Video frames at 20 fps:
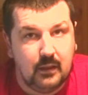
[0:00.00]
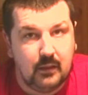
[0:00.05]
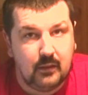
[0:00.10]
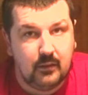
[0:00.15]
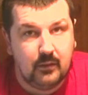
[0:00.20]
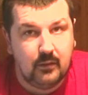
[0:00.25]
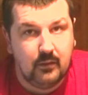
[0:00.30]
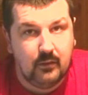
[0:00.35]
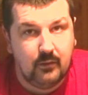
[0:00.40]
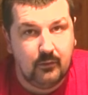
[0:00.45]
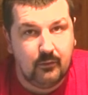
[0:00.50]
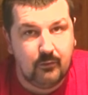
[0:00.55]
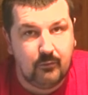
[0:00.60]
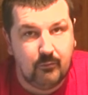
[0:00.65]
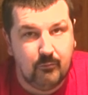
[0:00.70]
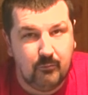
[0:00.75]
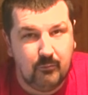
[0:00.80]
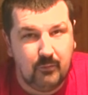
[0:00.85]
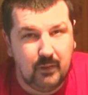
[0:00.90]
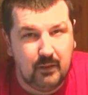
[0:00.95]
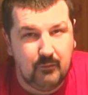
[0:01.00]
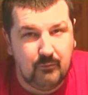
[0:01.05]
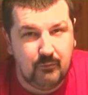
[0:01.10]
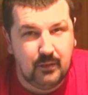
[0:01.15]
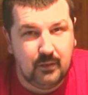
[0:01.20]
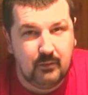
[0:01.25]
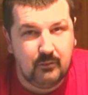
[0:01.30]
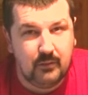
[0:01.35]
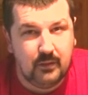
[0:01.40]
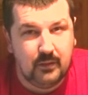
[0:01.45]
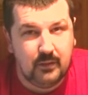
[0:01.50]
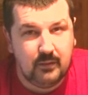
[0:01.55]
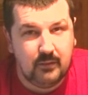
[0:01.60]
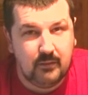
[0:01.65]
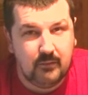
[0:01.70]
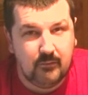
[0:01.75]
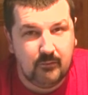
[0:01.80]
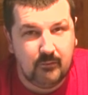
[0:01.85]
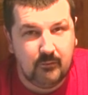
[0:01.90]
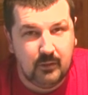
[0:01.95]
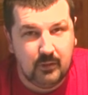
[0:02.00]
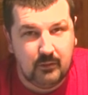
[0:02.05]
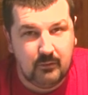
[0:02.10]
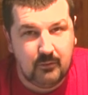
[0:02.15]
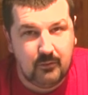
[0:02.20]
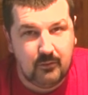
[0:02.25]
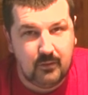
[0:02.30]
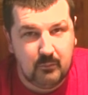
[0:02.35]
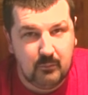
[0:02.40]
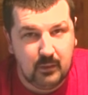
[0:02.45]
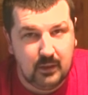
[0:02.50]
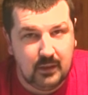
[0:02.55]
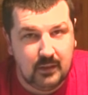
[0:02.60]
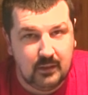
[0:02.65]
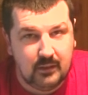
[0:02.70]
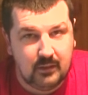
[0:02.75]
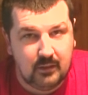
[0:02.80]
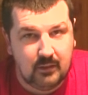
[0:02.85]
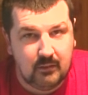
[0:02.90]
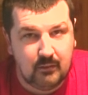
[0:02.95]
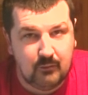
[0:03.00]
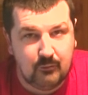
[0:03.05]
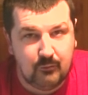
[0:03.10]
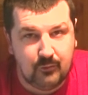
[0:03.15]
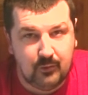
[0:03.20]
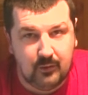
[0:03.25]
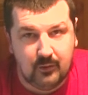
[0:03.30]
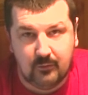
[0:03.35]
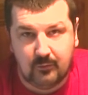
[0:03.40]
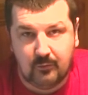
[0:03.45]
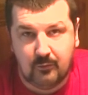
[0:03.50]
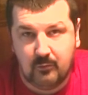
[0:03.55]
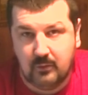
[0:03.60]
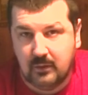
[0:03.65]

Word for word: because I think we are very similar in our thoughts.